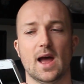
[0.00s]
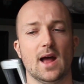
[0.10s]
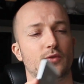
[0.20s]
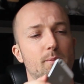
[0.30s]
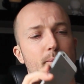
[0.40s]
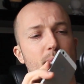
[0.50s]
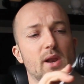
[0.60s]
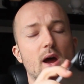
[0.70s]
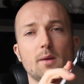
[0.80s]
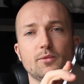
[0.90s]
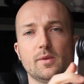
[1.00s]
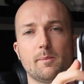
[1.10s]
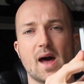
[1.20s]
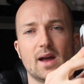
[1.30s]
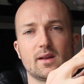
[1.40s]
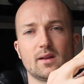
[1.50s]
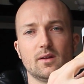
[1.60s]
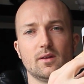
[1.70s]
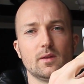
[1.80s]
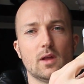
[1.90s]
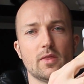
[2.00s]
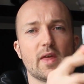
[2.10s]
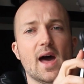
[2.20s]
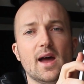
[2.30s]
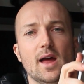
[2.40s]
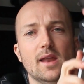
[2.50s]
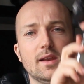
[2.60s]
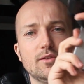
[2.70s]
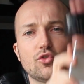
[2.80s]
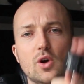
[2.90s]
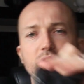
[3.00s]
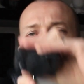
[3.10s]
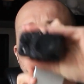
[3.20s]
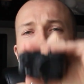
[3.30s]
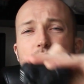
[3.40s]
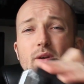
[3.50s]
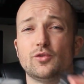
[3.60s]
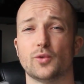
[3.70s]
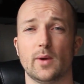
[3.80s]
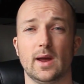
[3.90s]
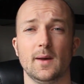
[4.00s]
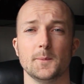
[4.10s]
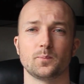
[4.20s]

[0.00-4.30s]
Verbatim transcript: and put it up to the back like that and then tried to get some footage through it